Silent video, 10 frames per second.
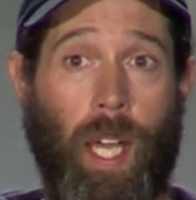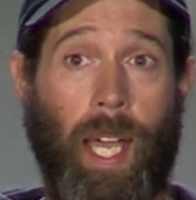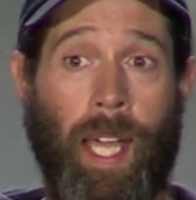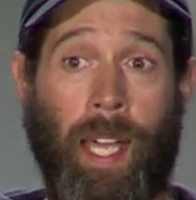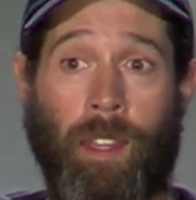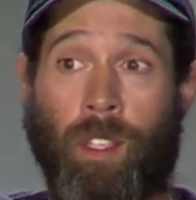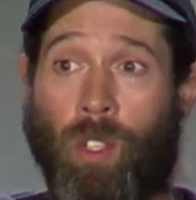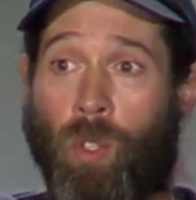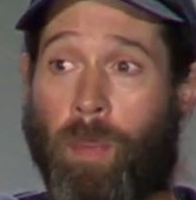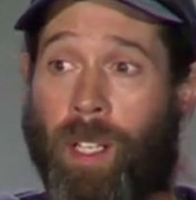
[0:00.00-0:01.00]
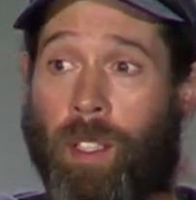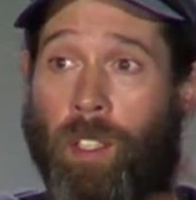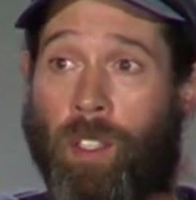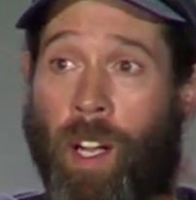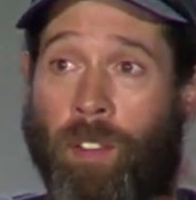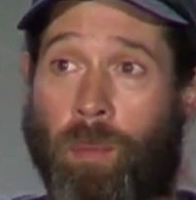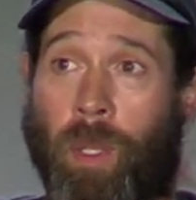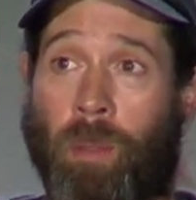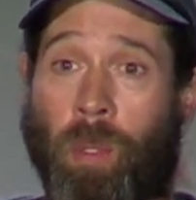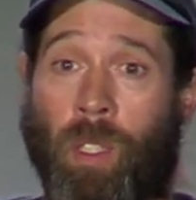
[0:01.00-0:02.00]
And the new American
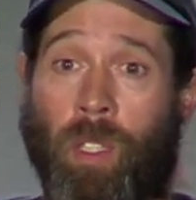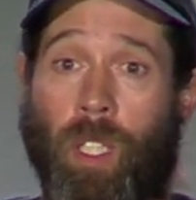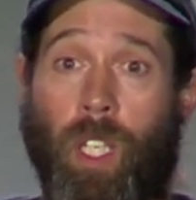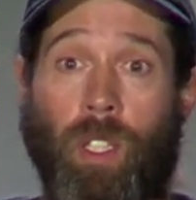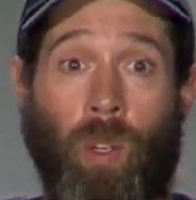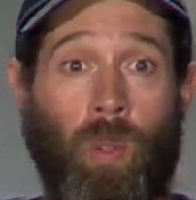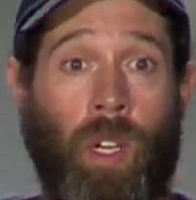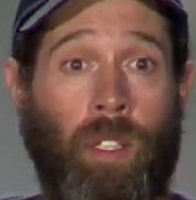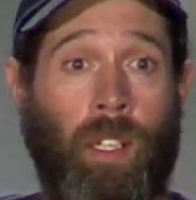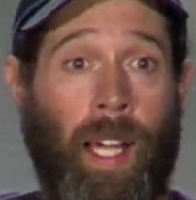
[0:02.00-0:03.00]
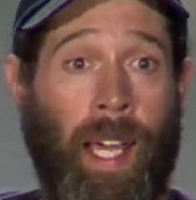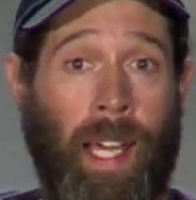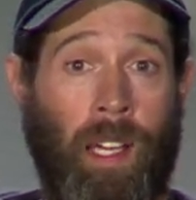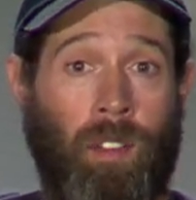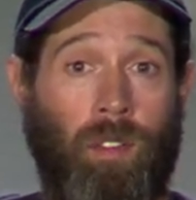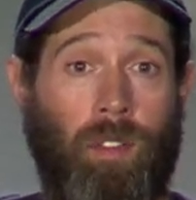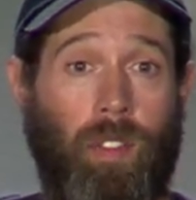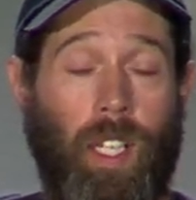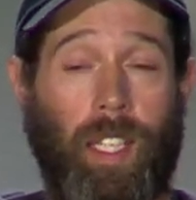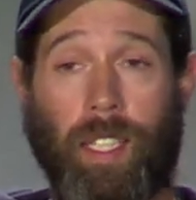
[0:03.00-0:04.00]
craftspeople no longer have
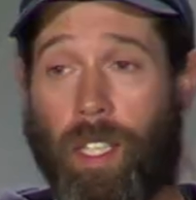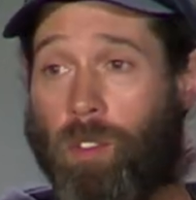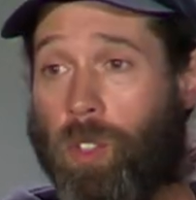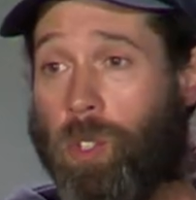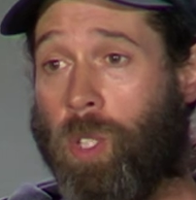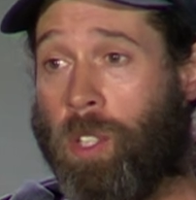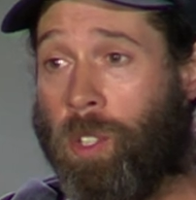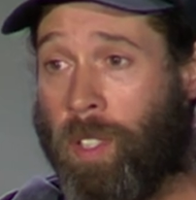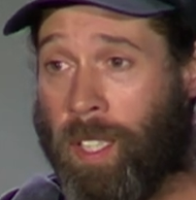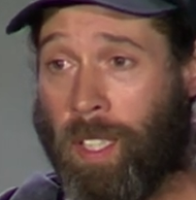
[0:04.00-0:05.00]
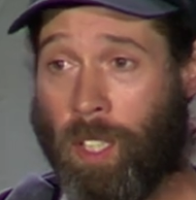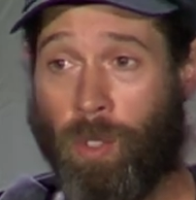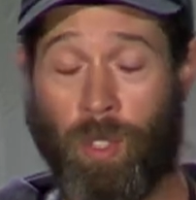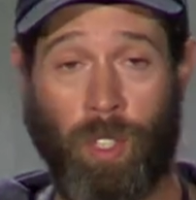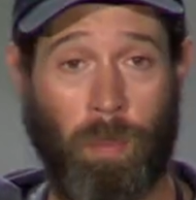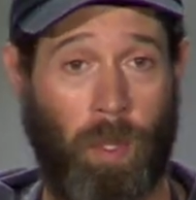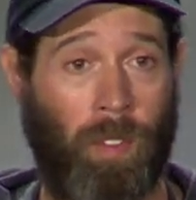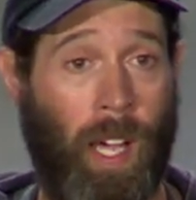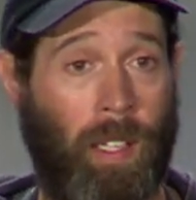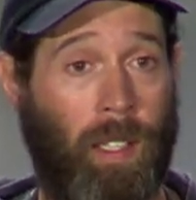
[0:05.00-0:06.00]
the infrastructure that the unions
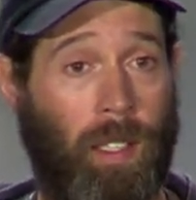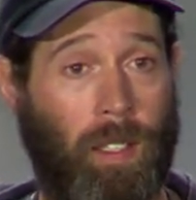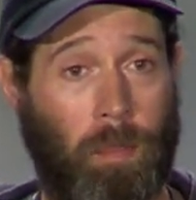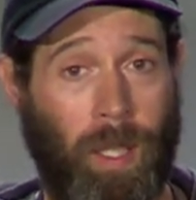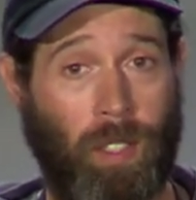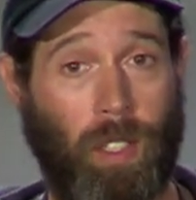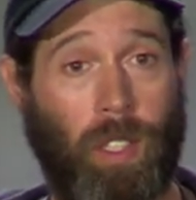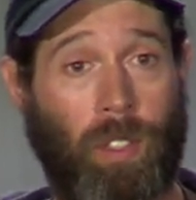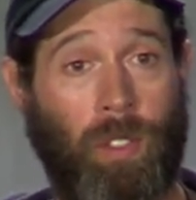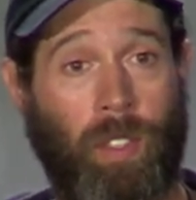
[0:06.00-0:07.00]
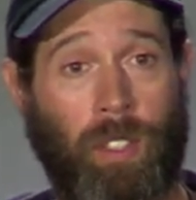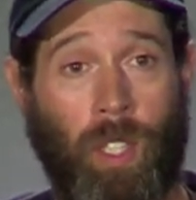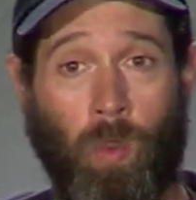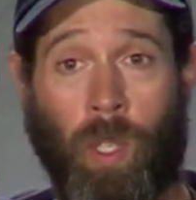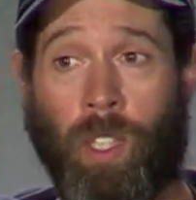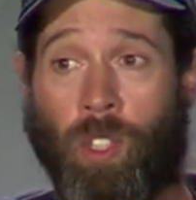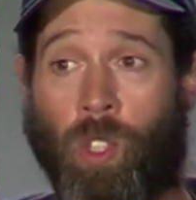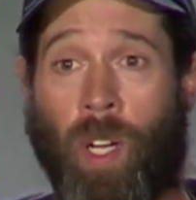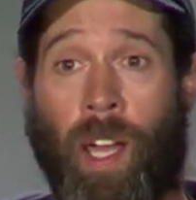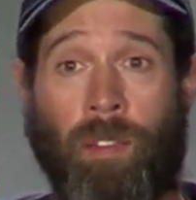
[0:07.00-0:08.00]
provided, especially those of us that work in
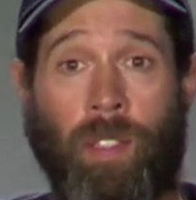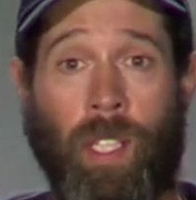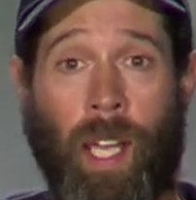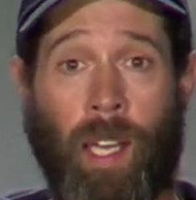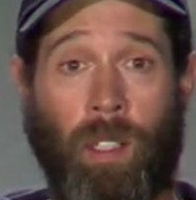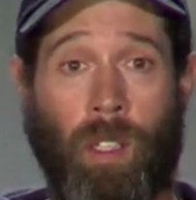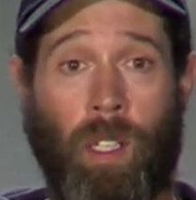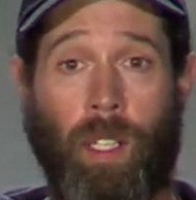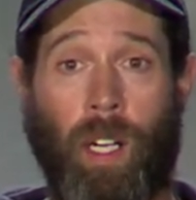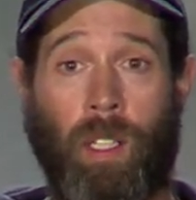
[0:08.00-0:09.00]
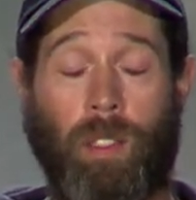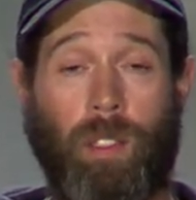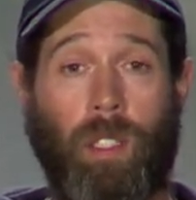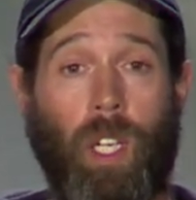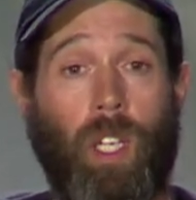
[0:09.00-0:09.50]
craft and analog arts.